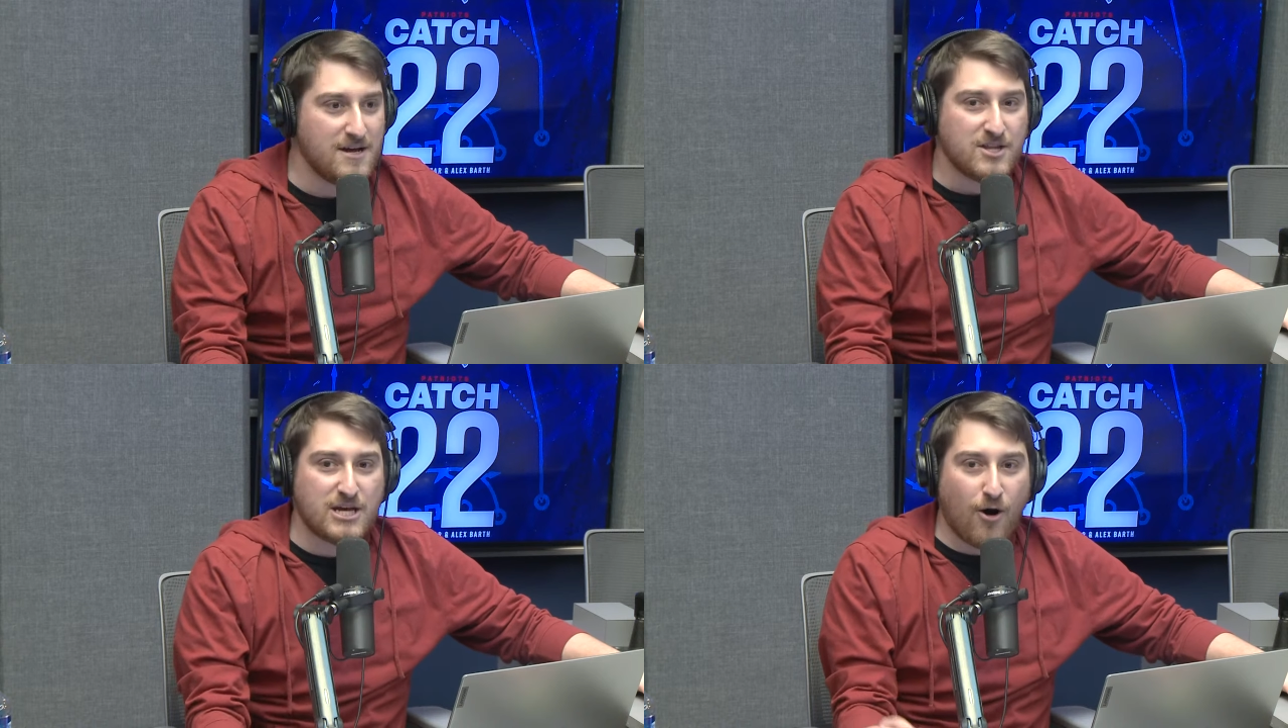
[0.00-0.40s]

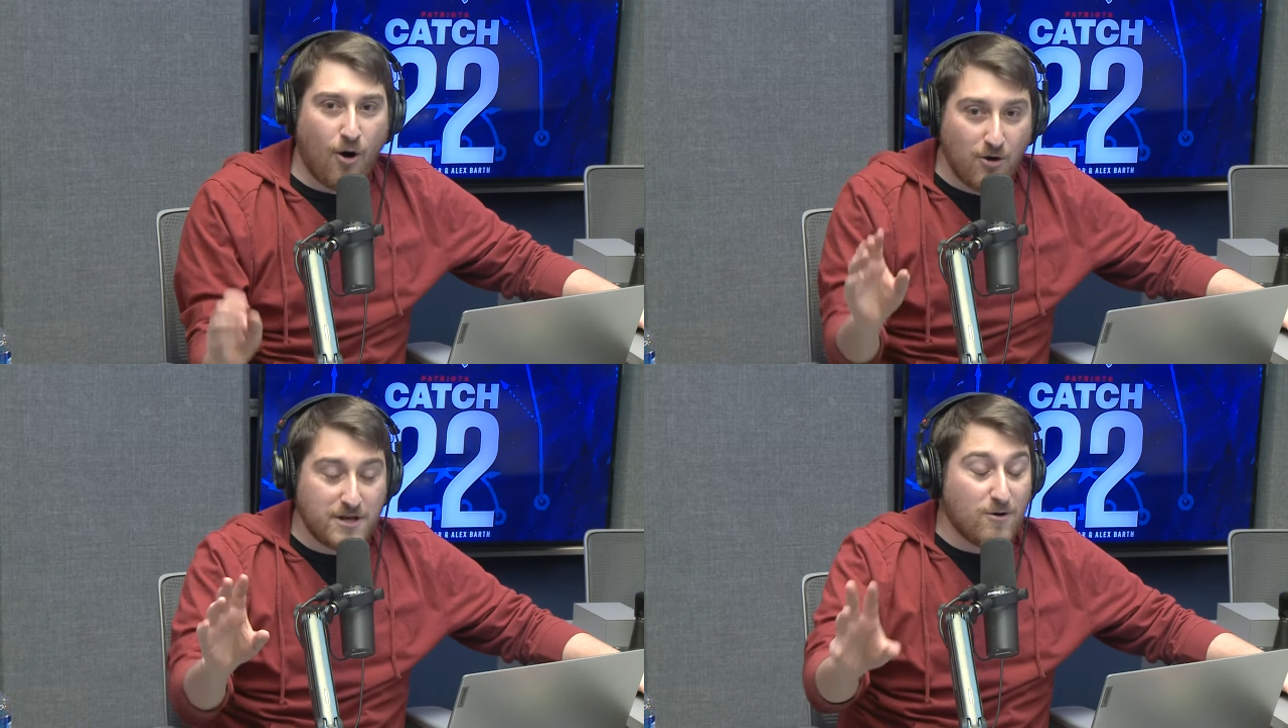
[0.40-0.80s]
The
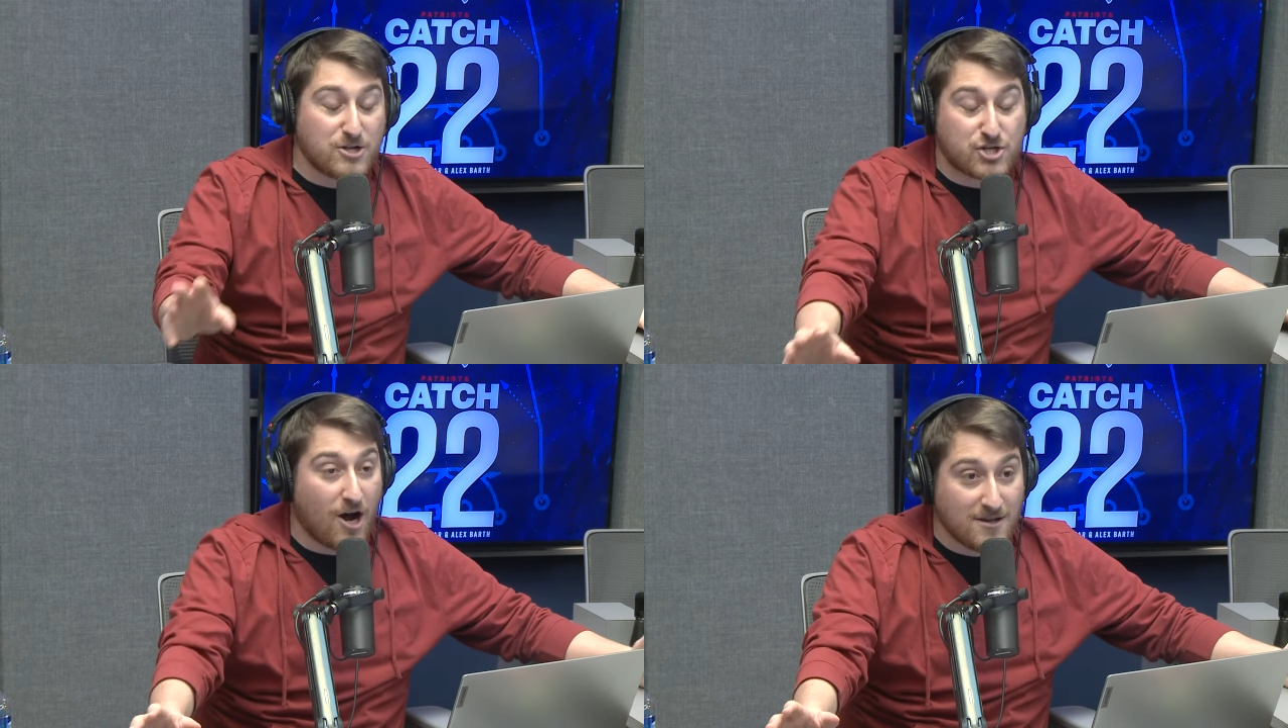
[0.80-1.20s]
only
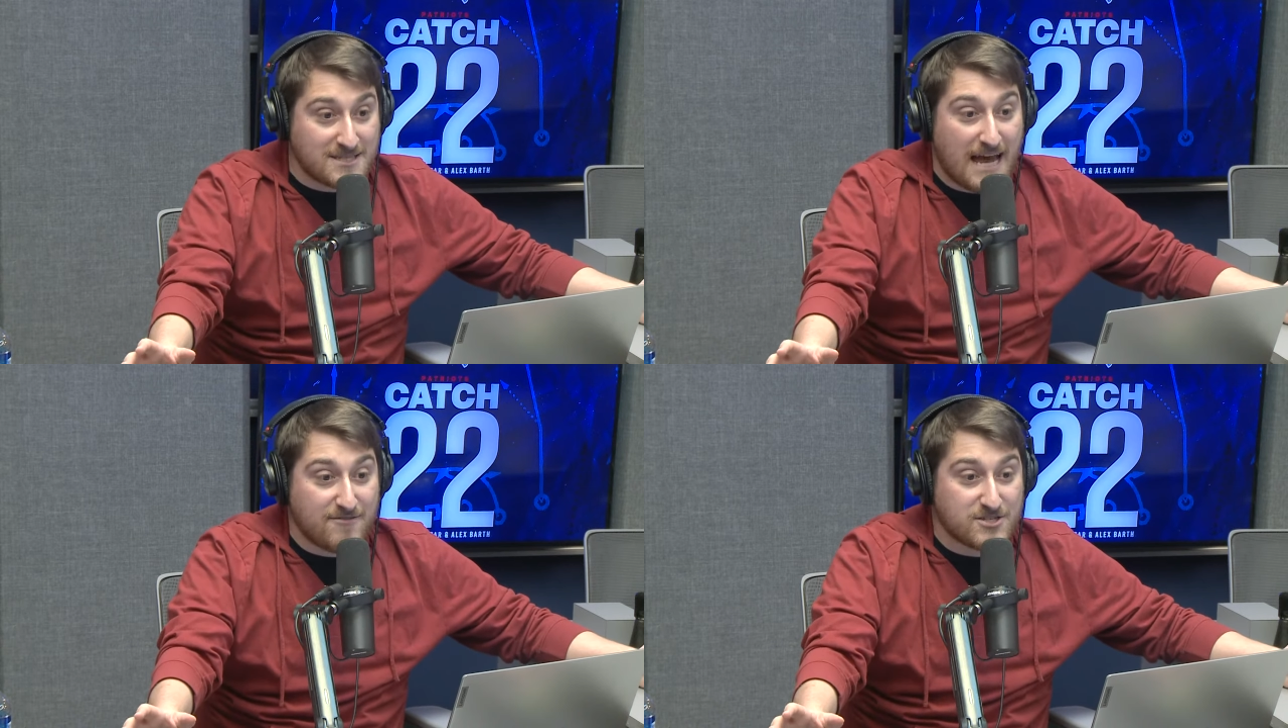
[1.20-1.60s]
one, Charles
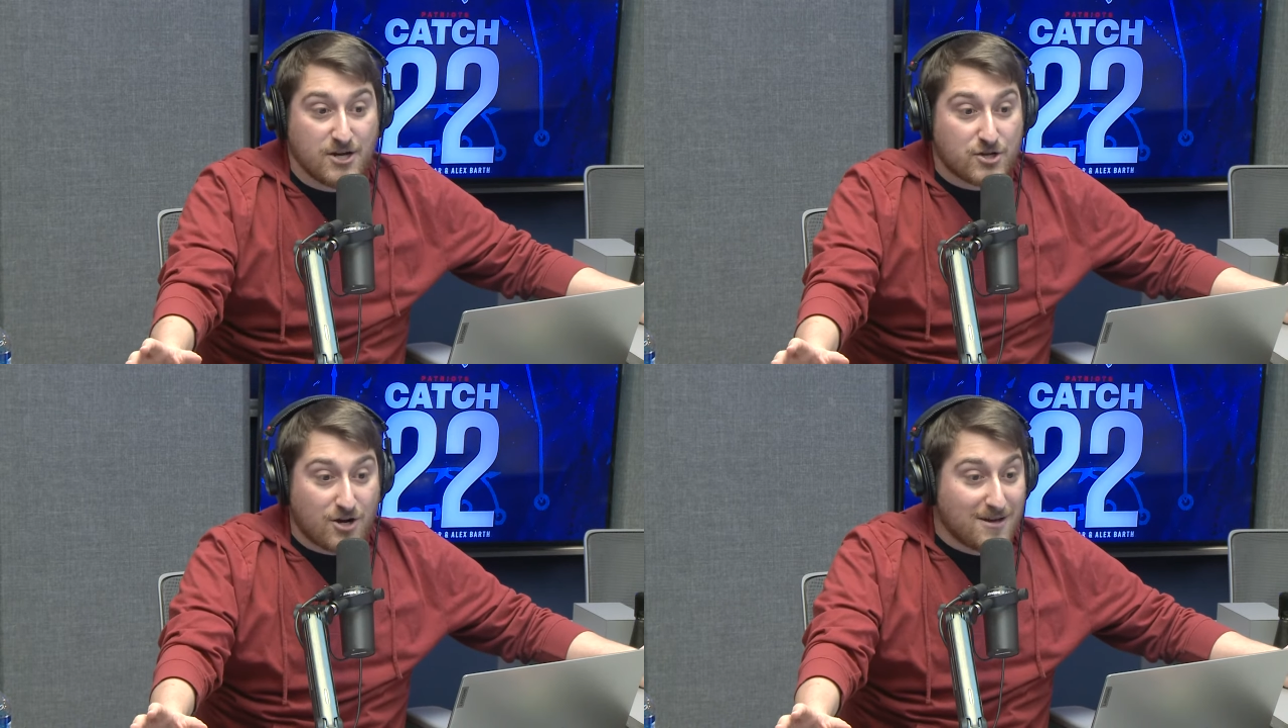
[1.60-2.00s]
Davis.
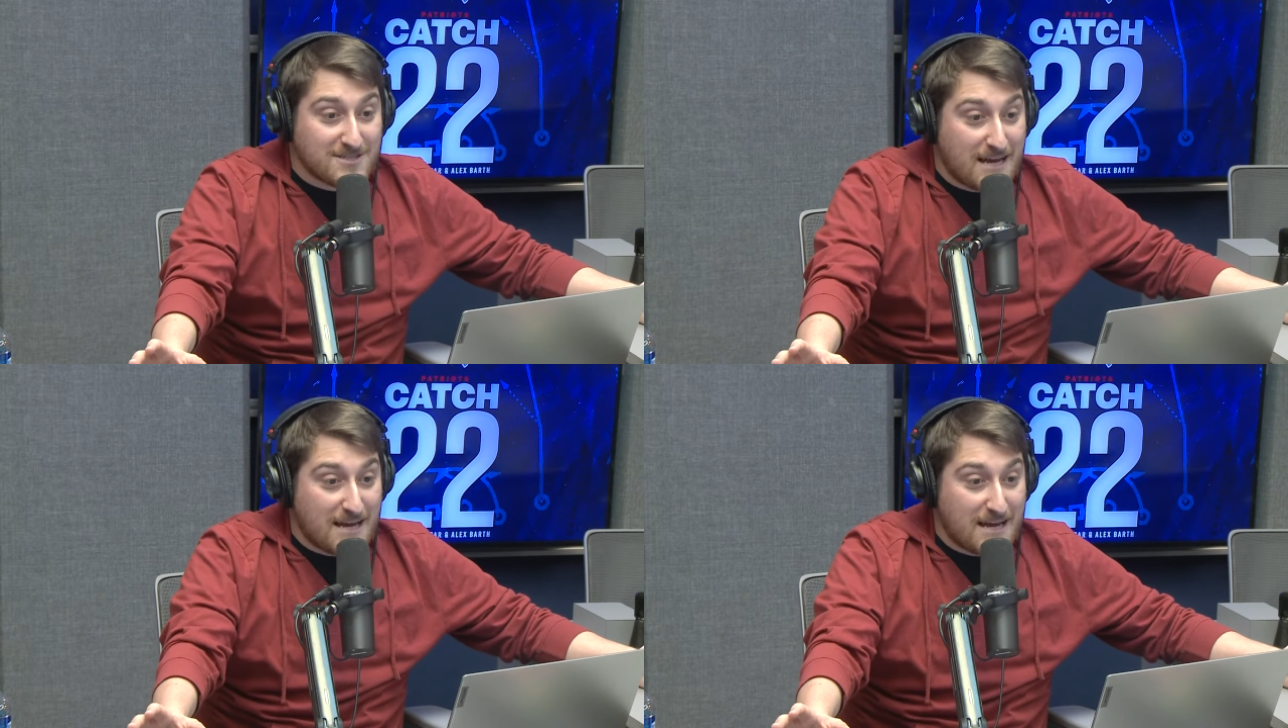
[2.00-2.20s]
Charles